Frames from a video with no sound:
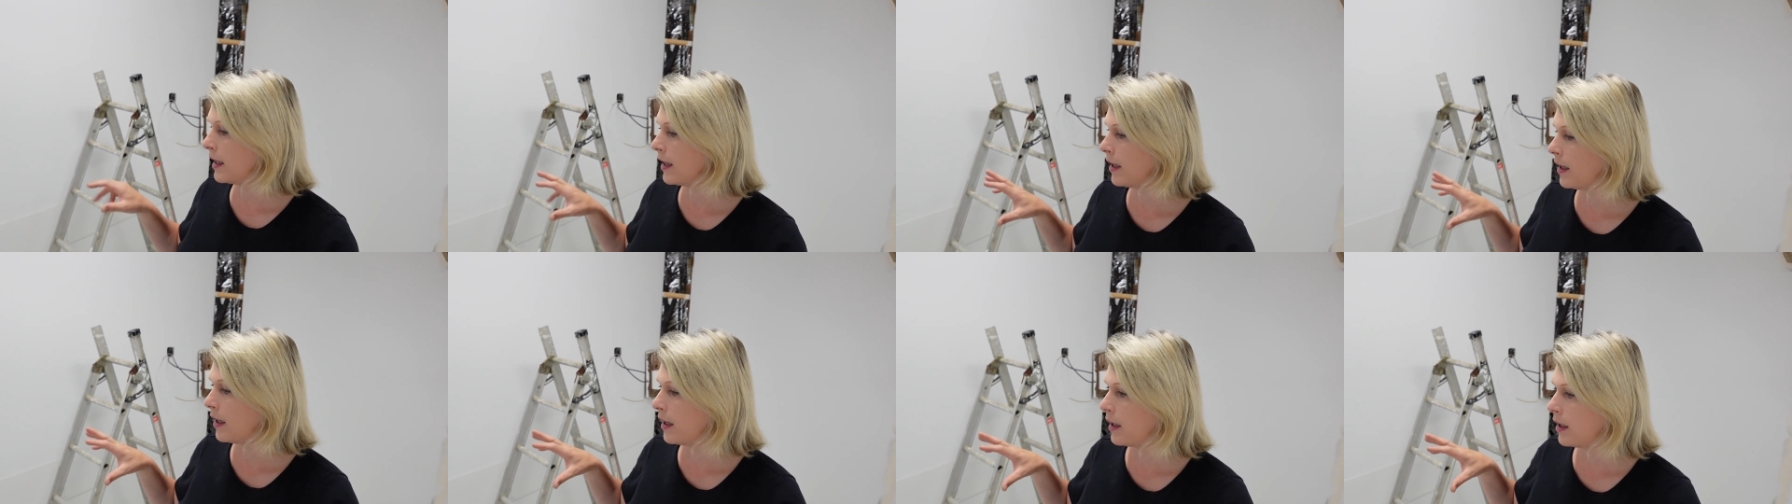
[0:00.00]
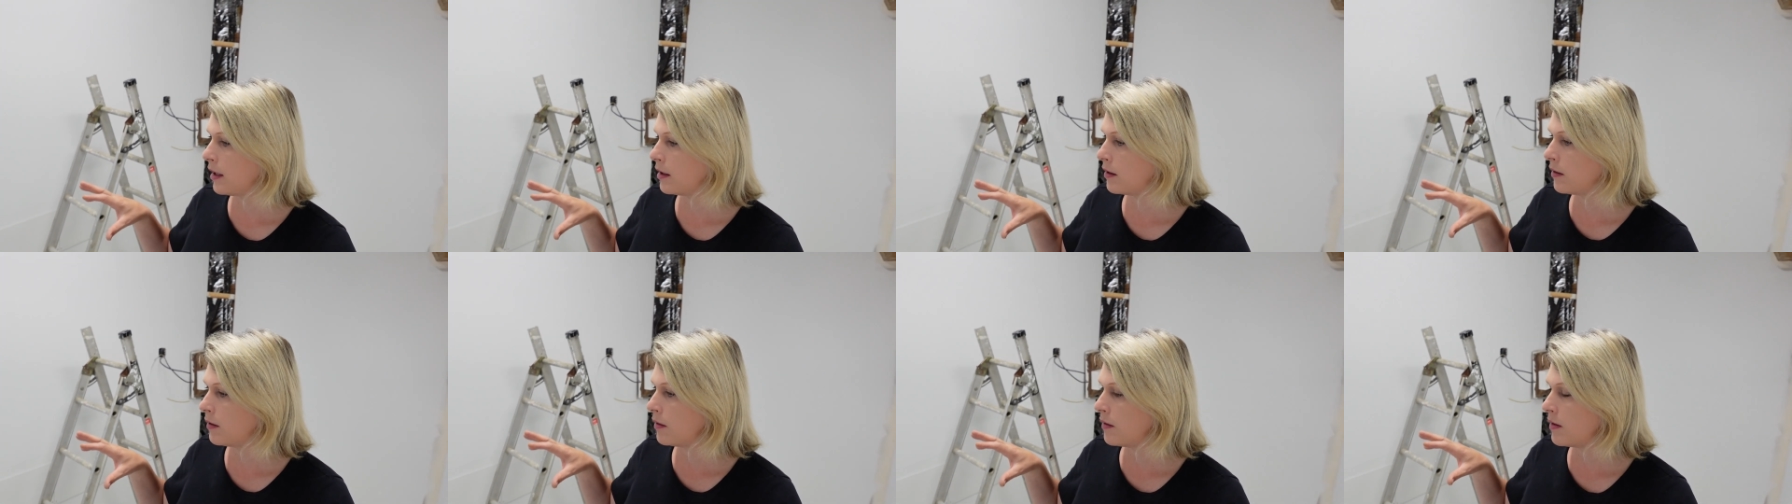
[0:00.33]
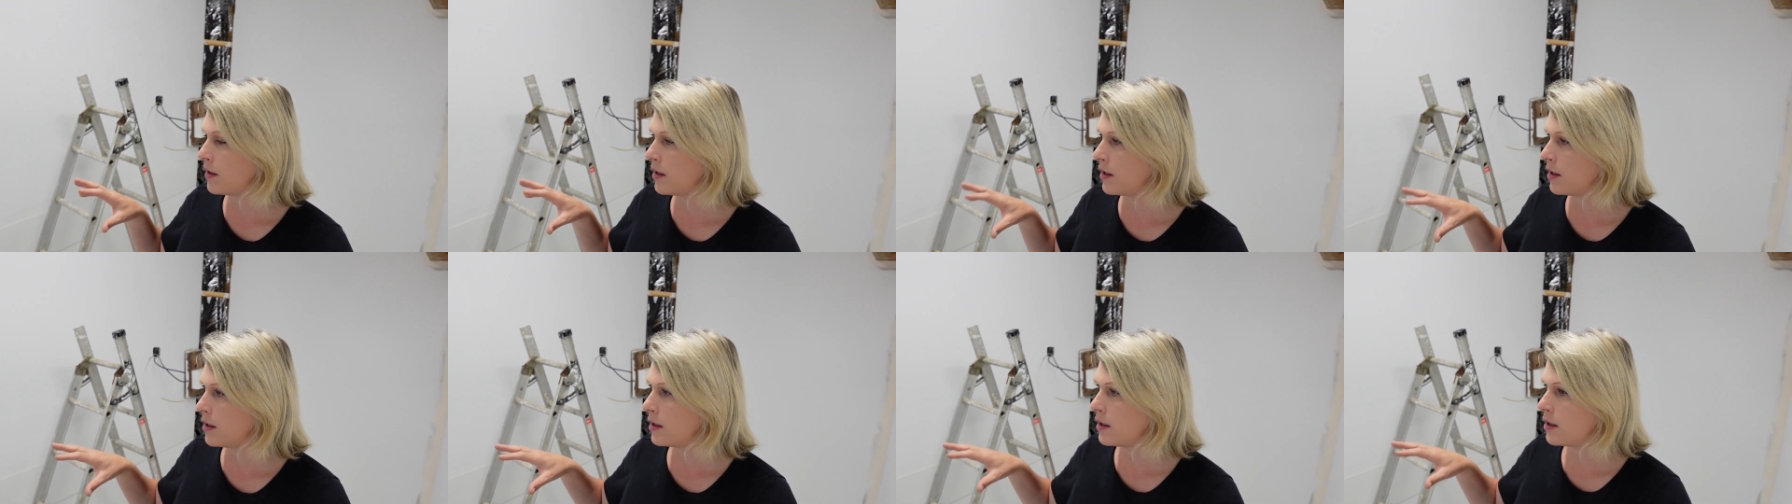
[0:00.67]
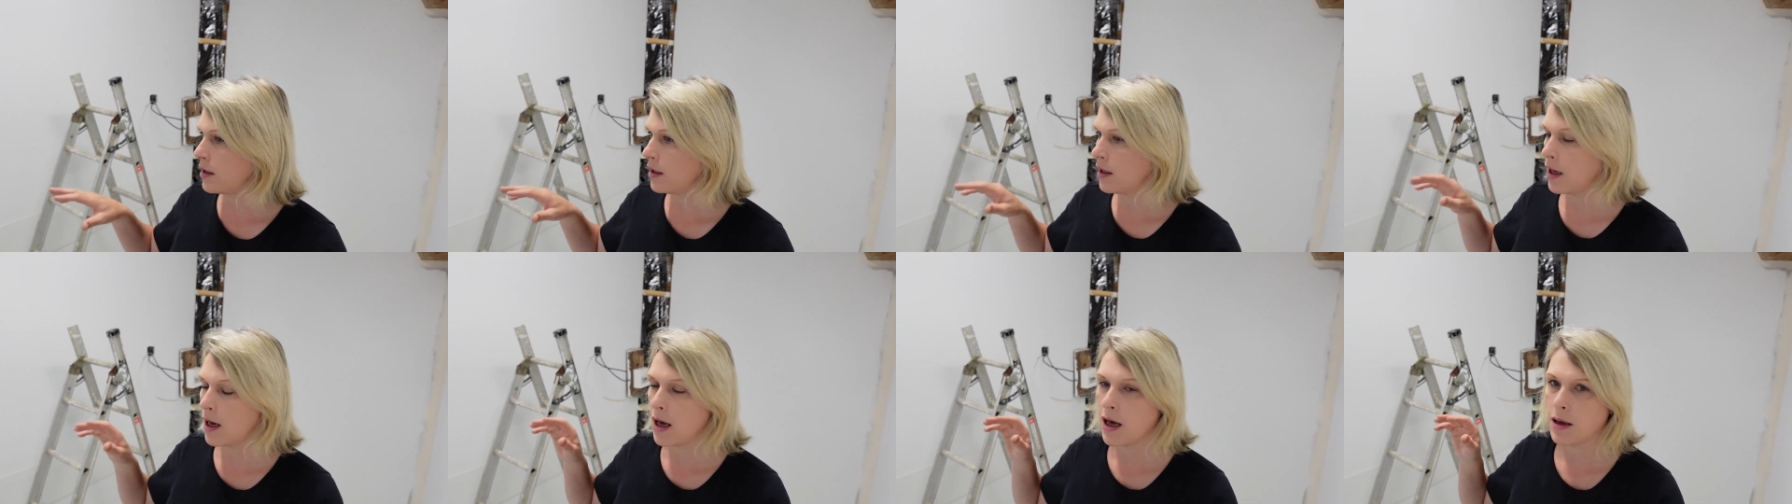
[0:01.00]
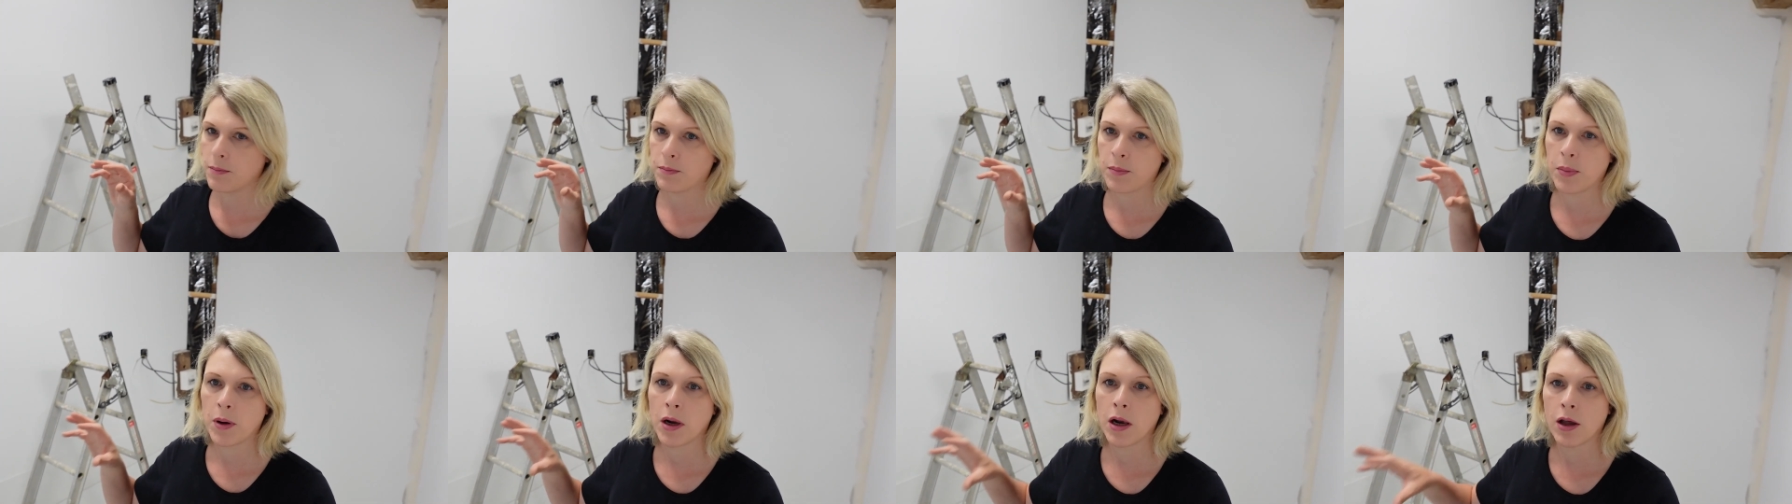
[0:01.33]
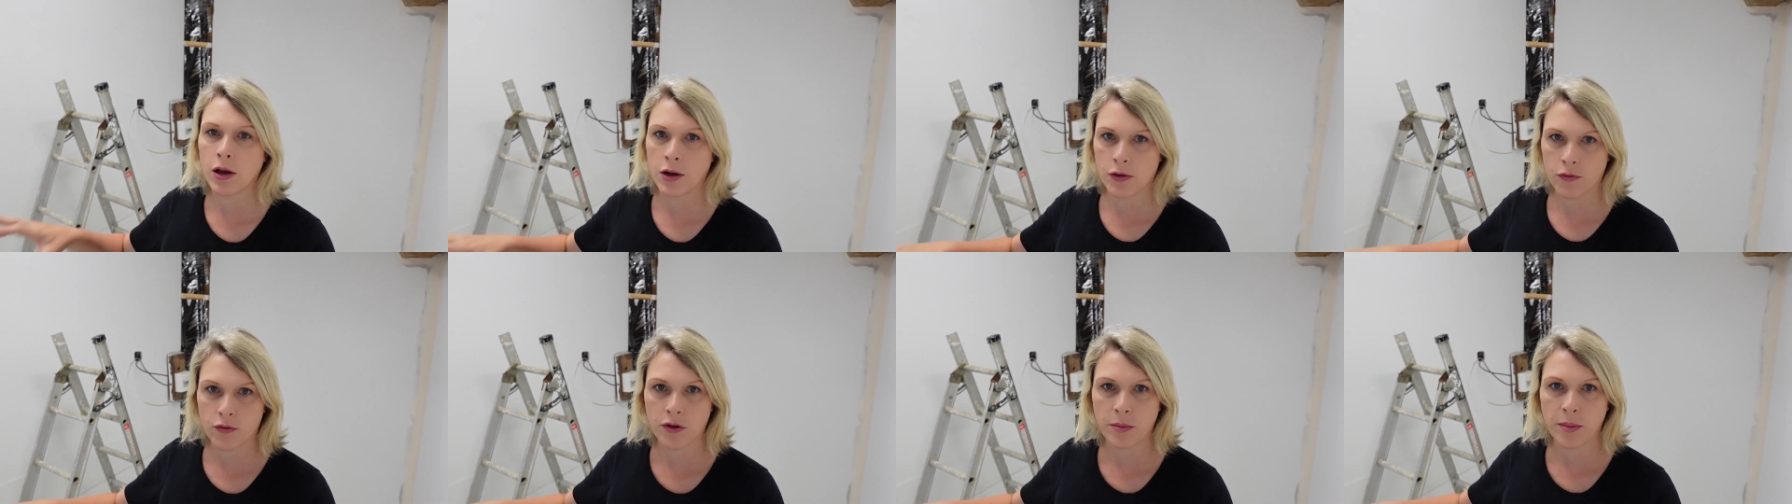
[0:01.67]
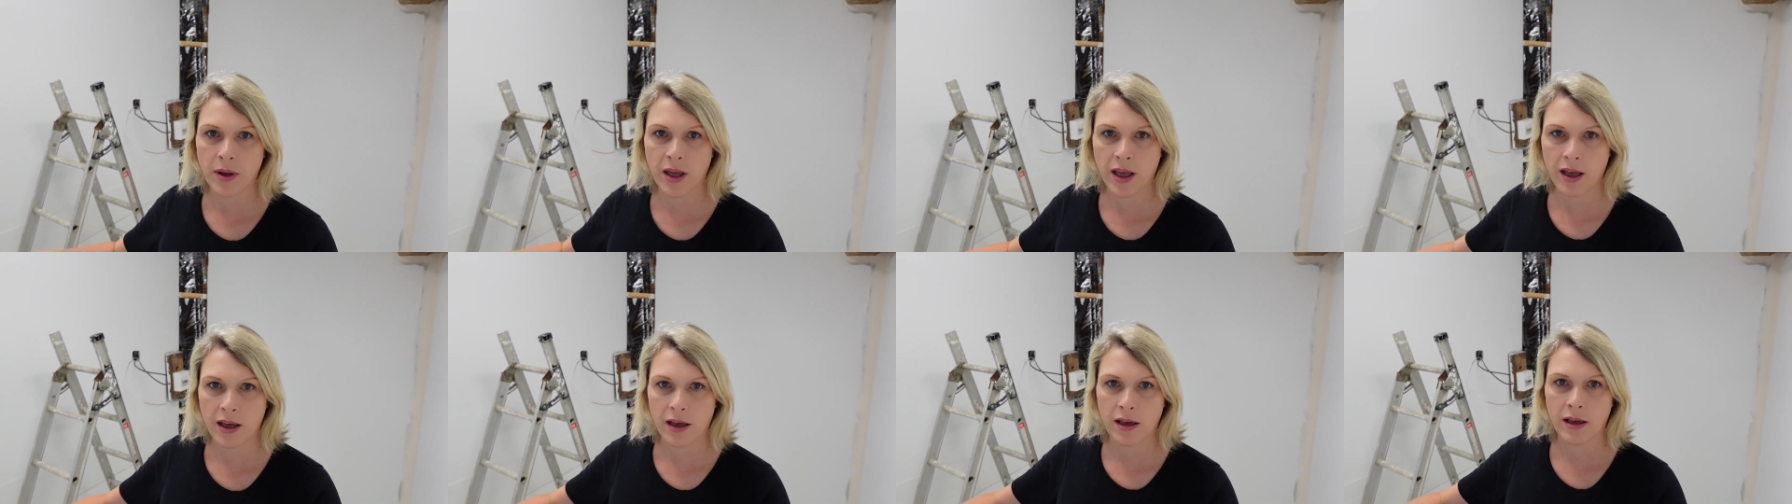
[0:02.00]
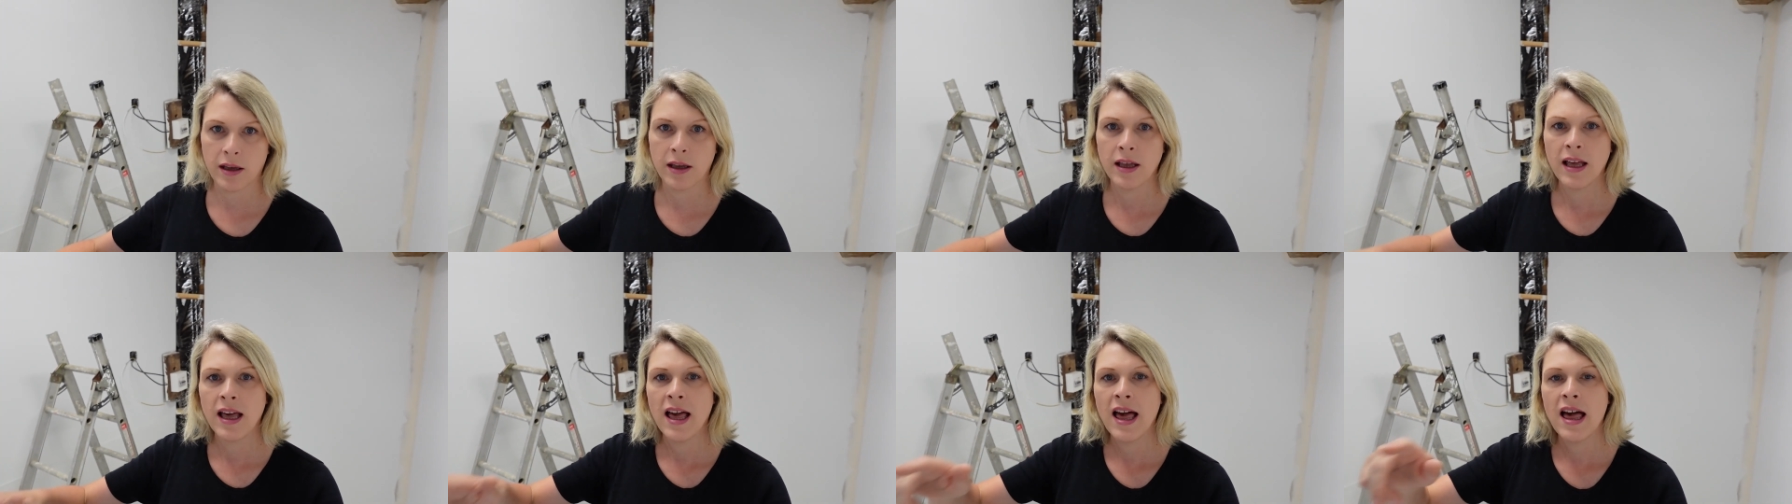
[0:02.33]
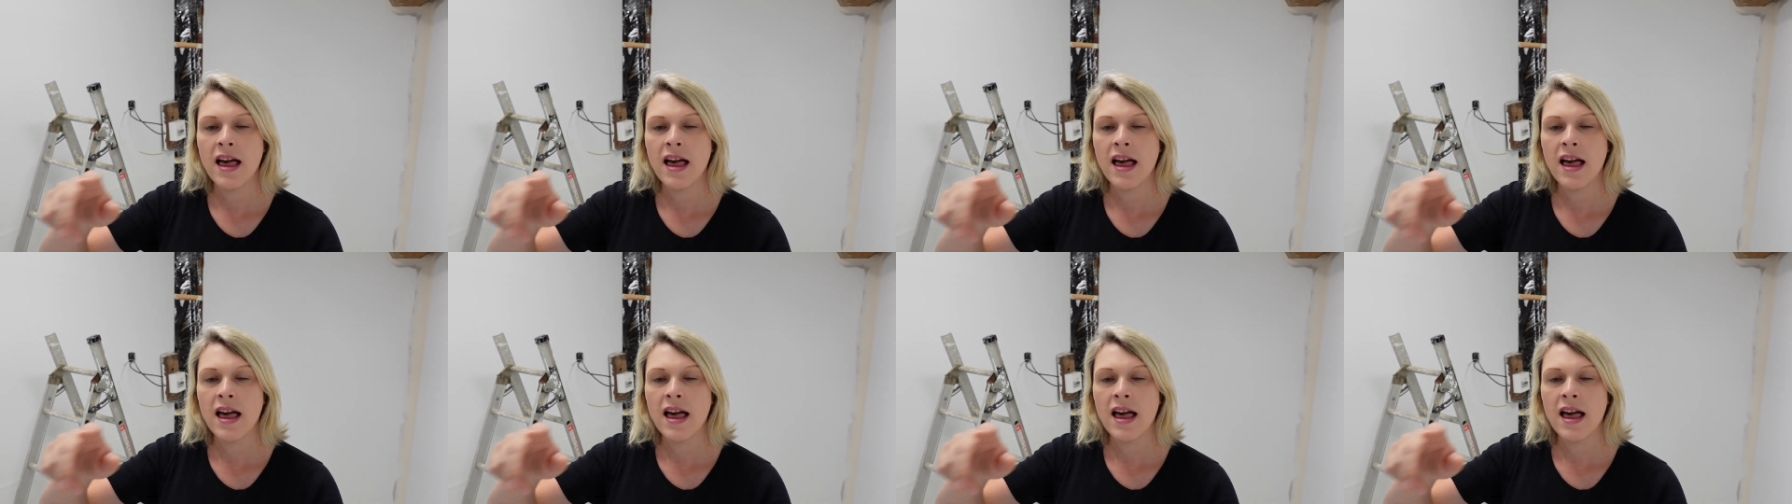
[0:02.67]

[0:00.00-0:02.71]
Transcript: in the plant room here